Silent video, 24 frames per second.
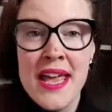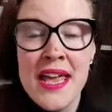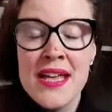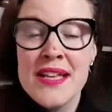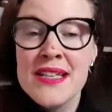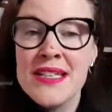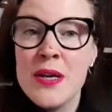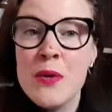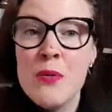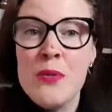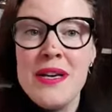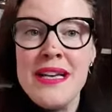
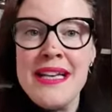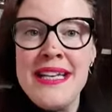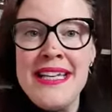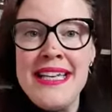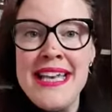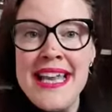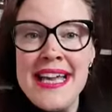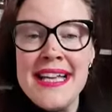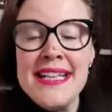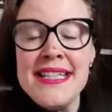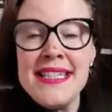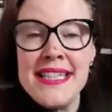So,
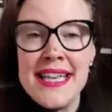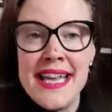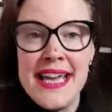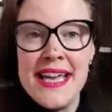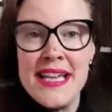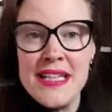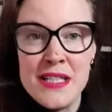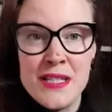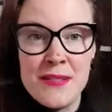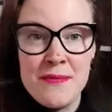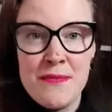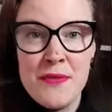this
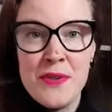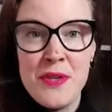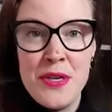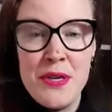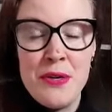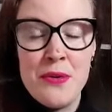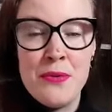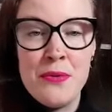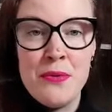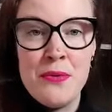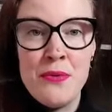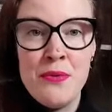is for
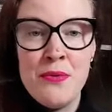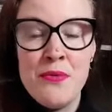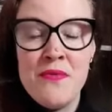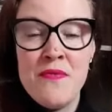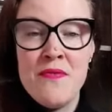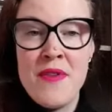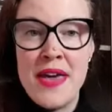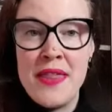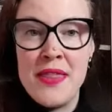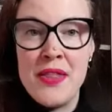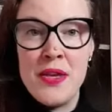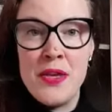you
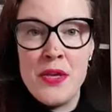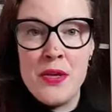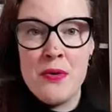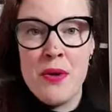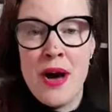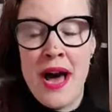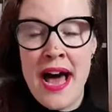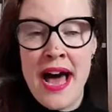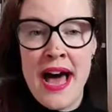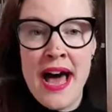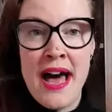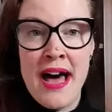whether you
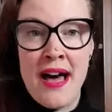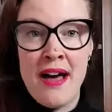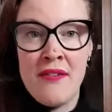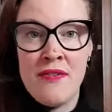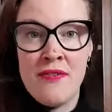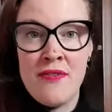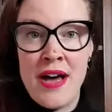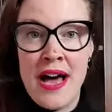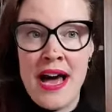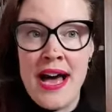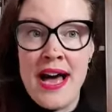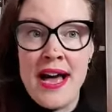have
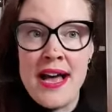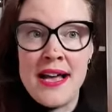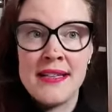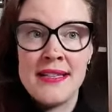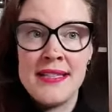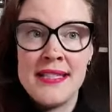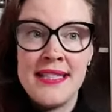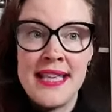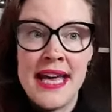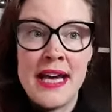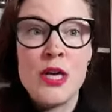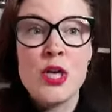a
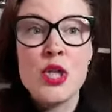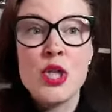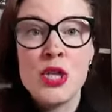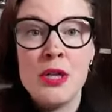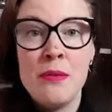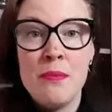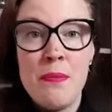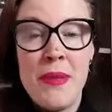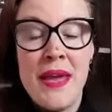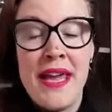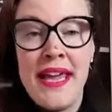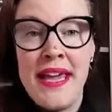
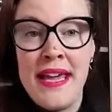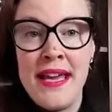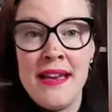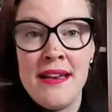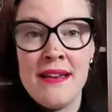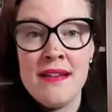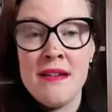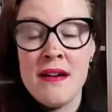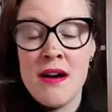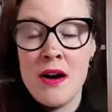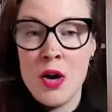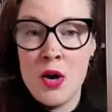sexual
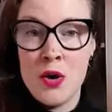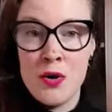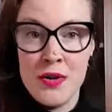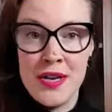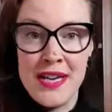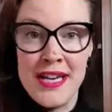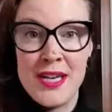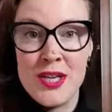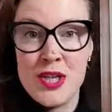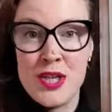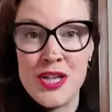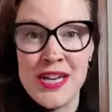pain
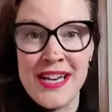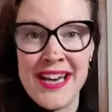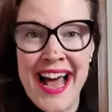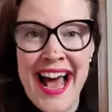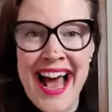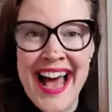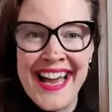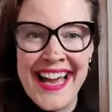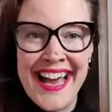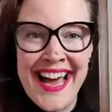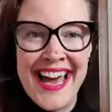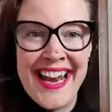condition.
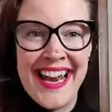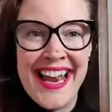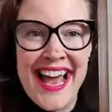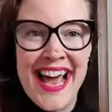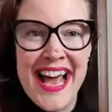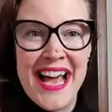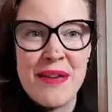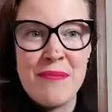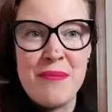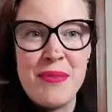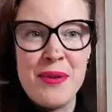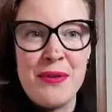Hi, Carla.
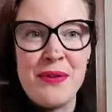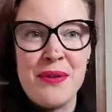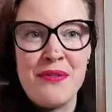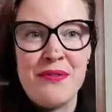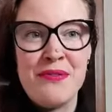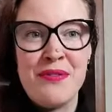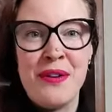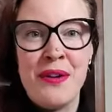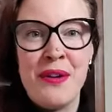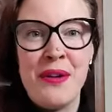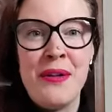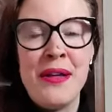Hi,
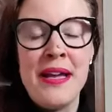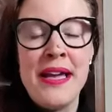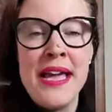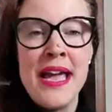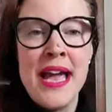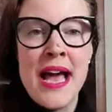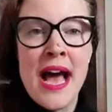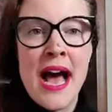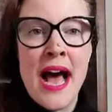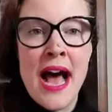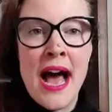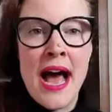beautiful.
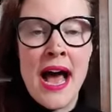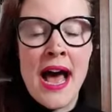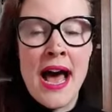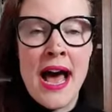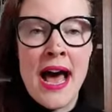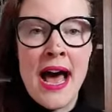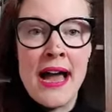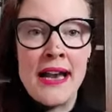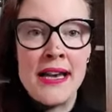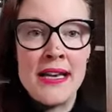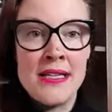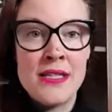
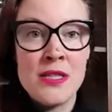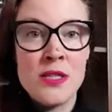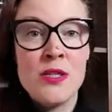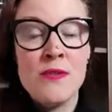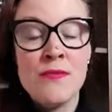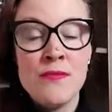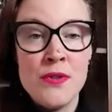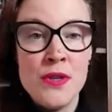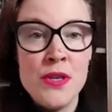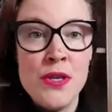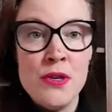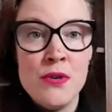Uh, this is
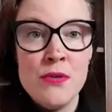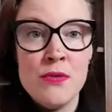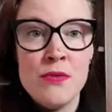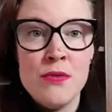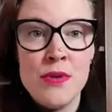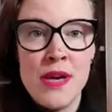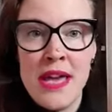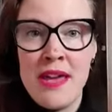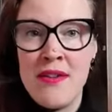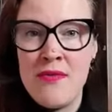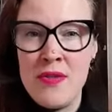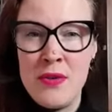for you
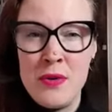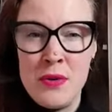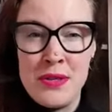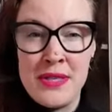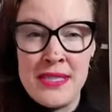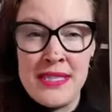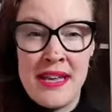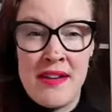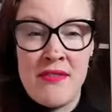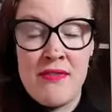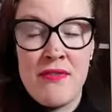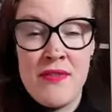if you're
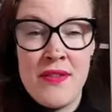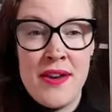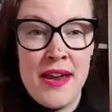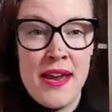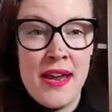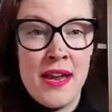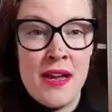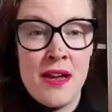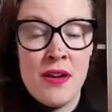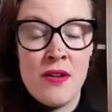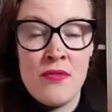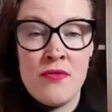
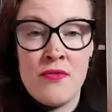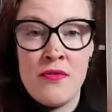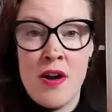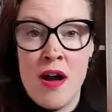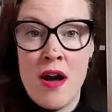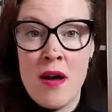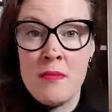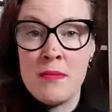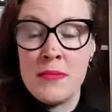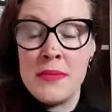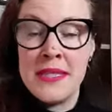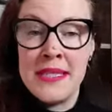suffering
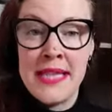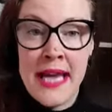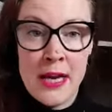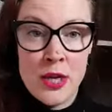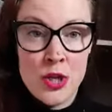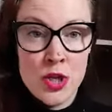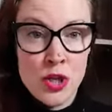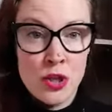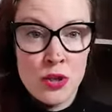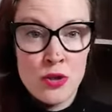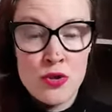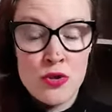from
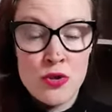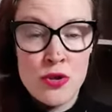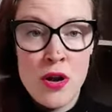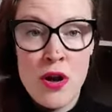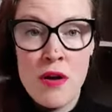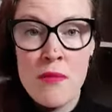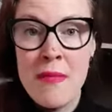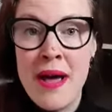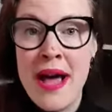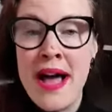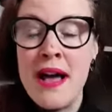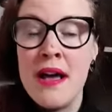sexual
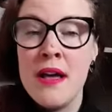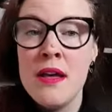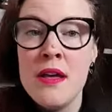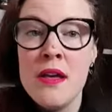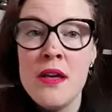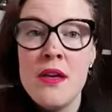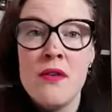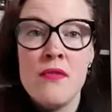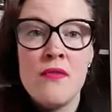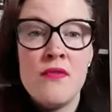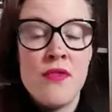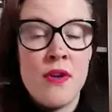trauma
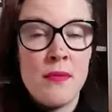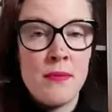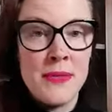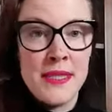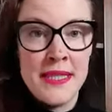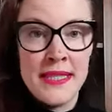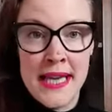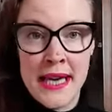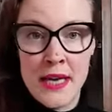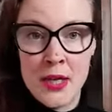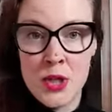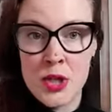from
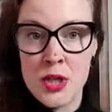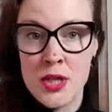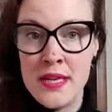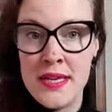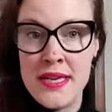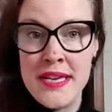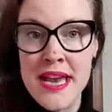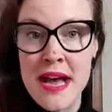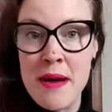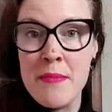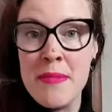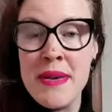sexual
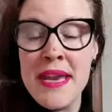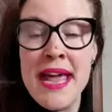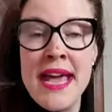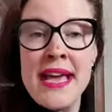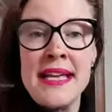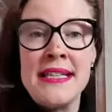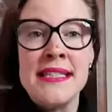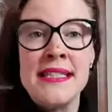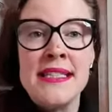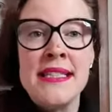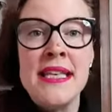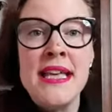
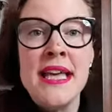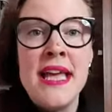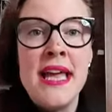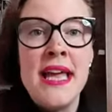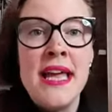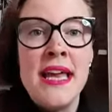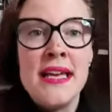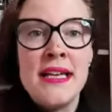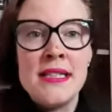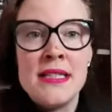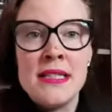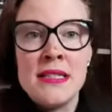numbness.
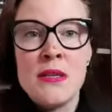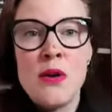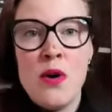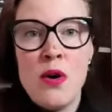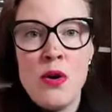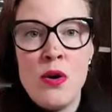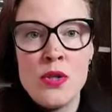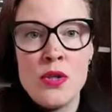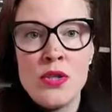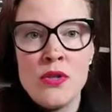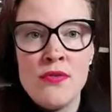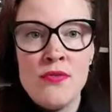This is
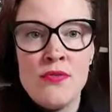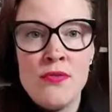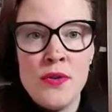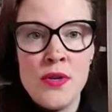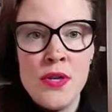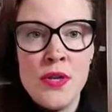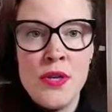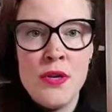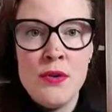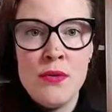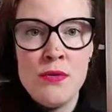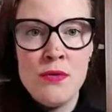also for
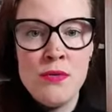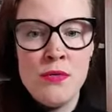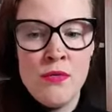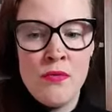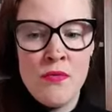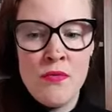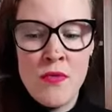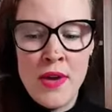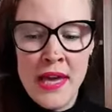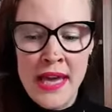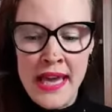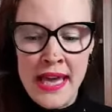you
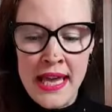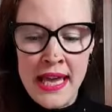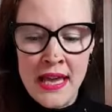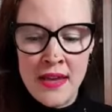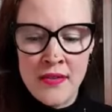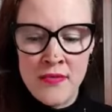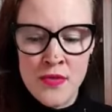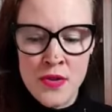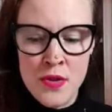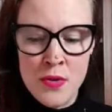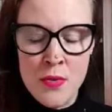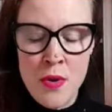
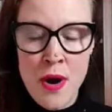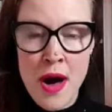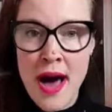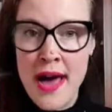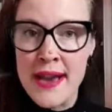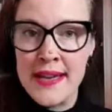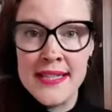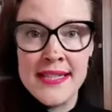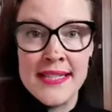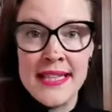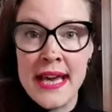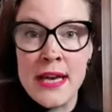if you are
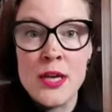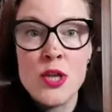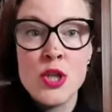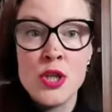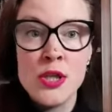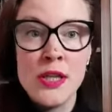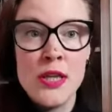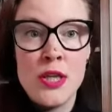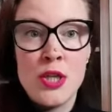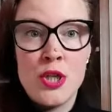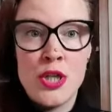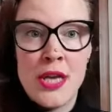
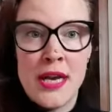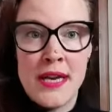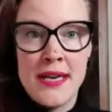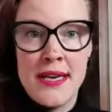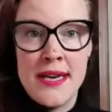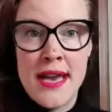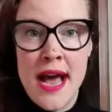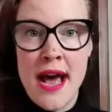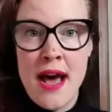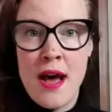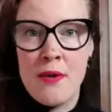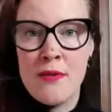sexually shut
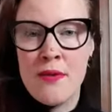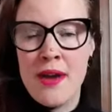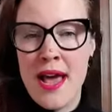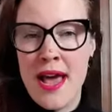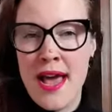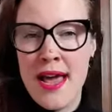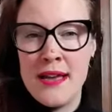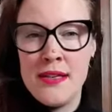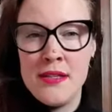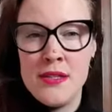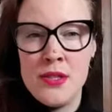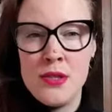down
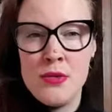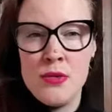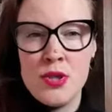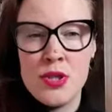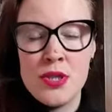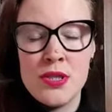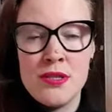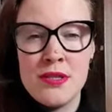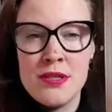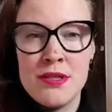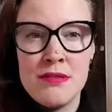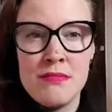and you
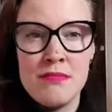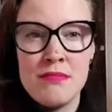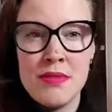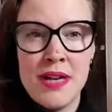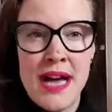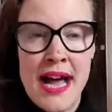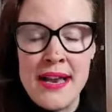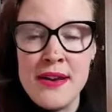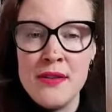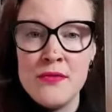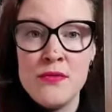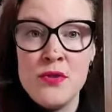just
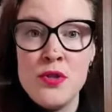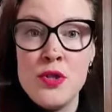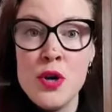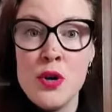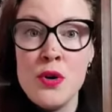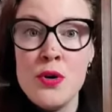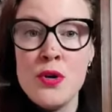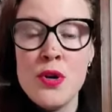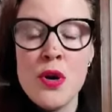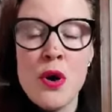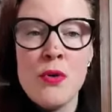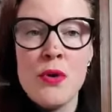kind of
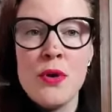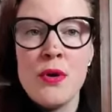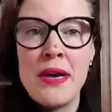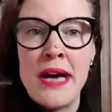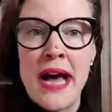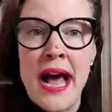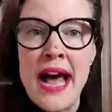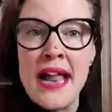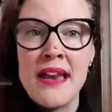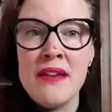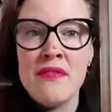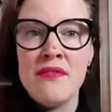don't know, you
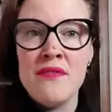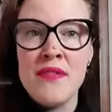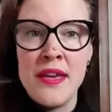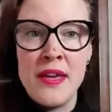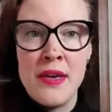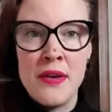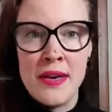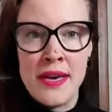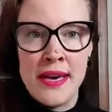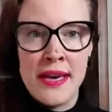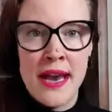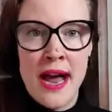can't
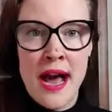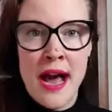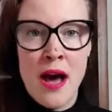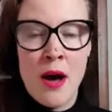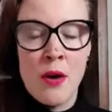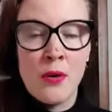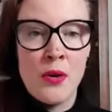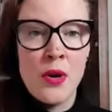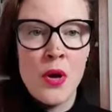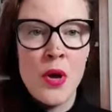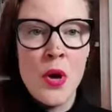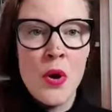figure it
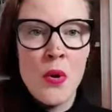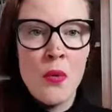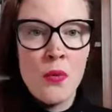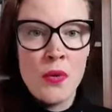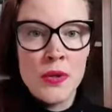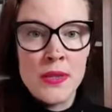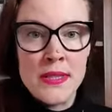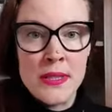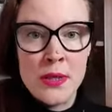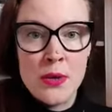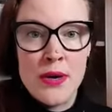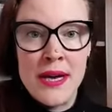out
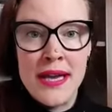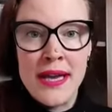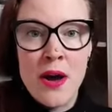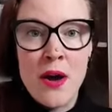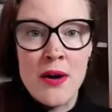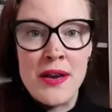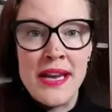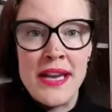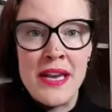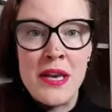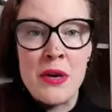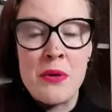what's going
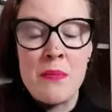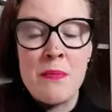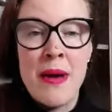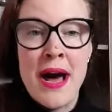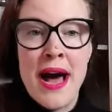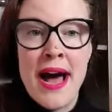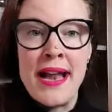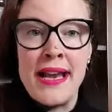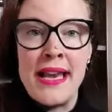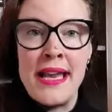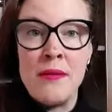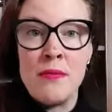on in your
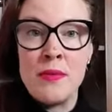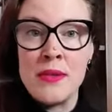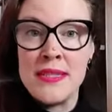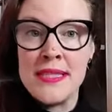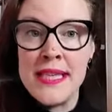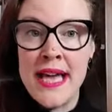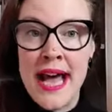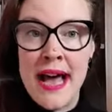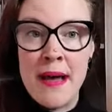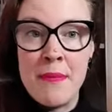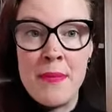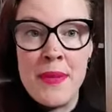body, what's
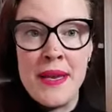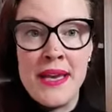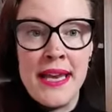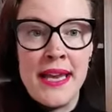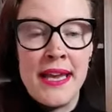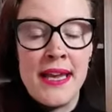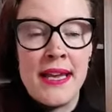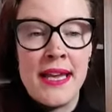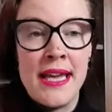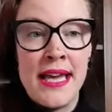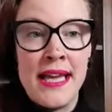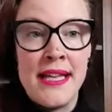
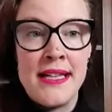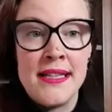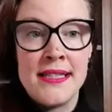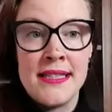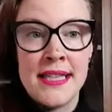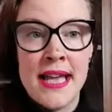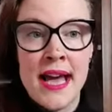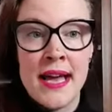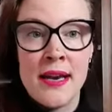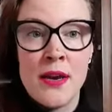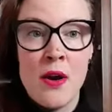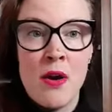happening
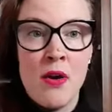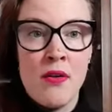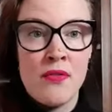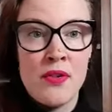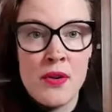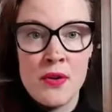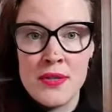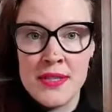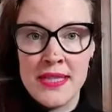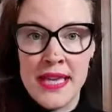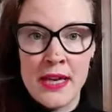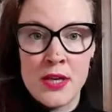inside of
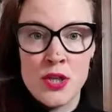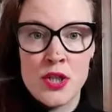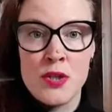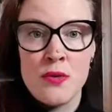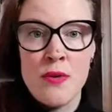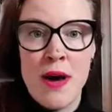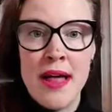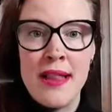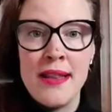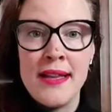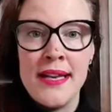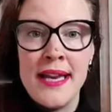your
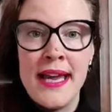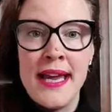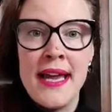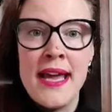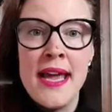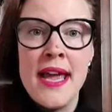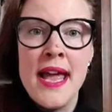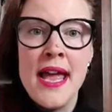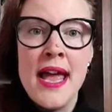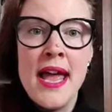sexuality,